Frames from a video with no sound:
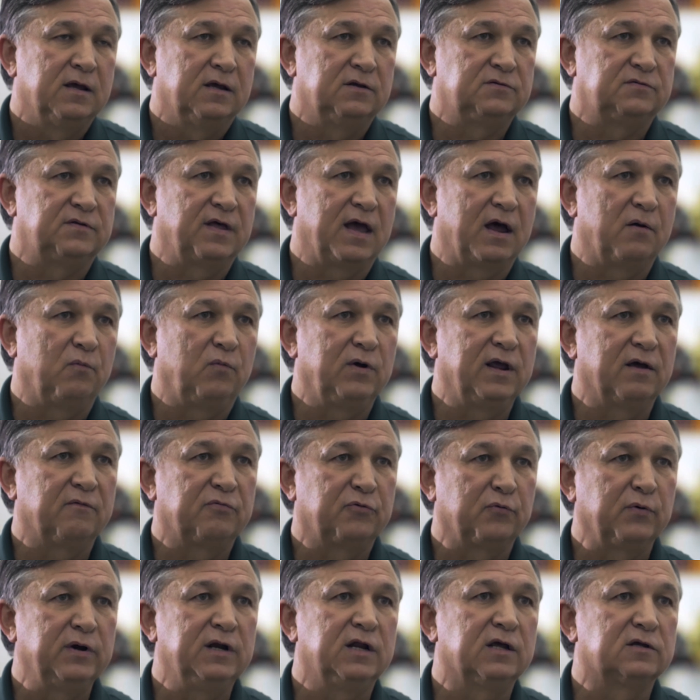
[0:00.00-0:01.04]
is that we have
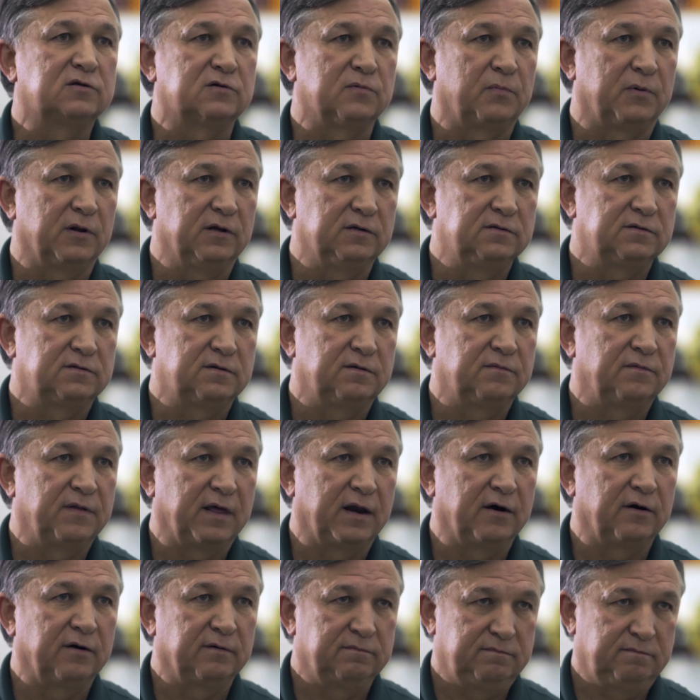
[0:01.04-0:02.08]
3 disciplines
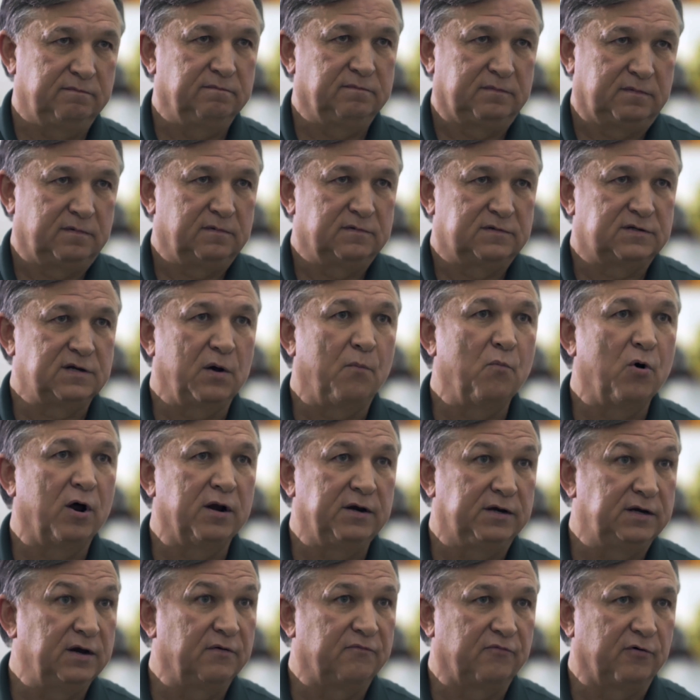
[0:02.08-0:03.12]
that are
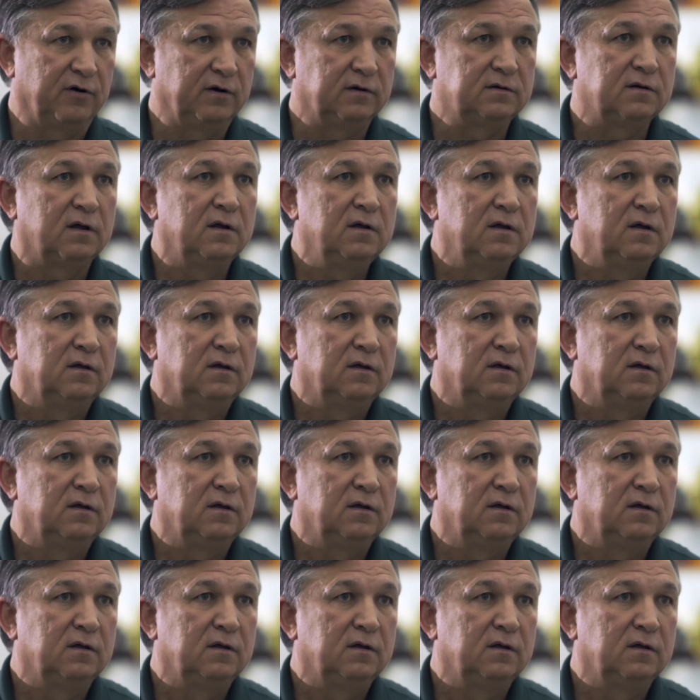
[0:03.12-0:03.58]
somewhat different: